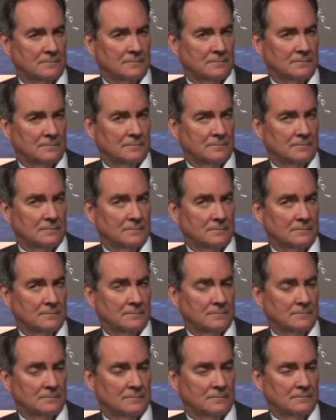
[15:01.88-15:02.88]

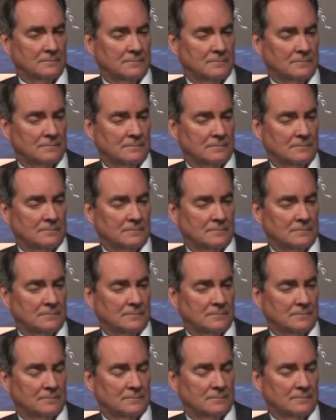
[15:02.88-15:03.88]

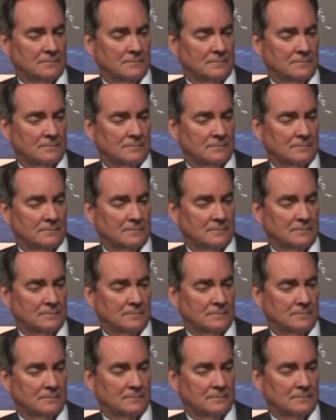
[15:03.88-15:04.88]

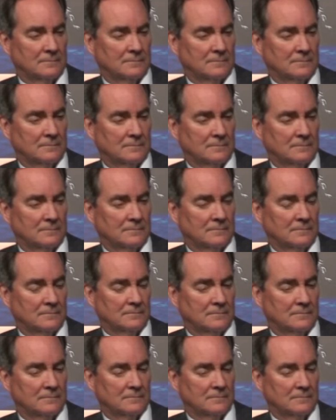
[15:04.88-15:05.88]

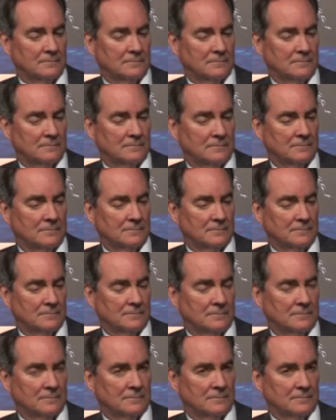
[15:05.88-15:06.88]

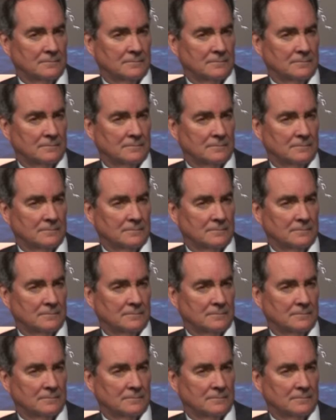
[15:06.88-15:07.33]
(silent)